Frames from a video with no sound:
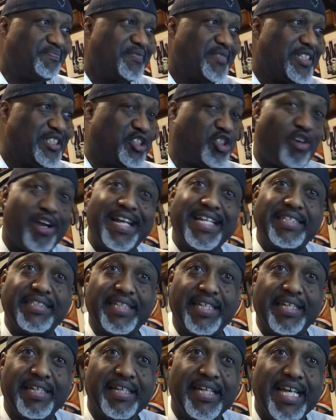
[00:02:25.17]
It's
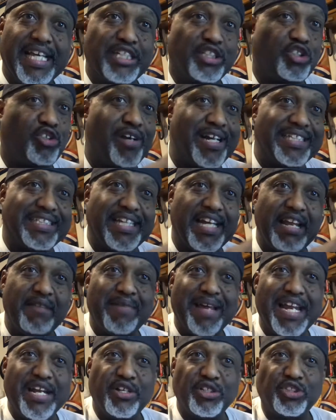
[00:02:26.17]
crazy. It's crazy. And
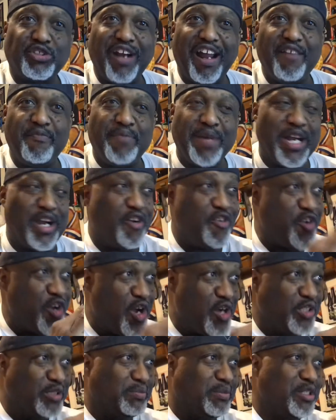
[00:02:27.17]
anybody that knows craft beer
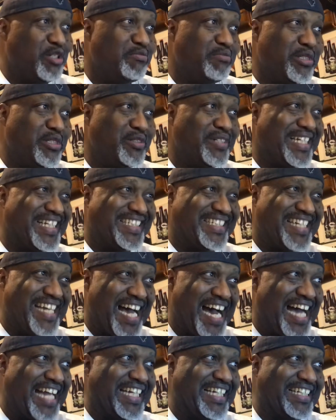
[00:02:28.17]
knows Blue Moon is
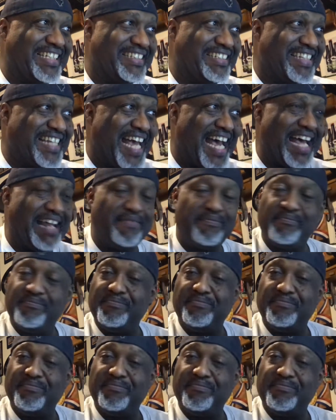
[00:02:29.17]
not that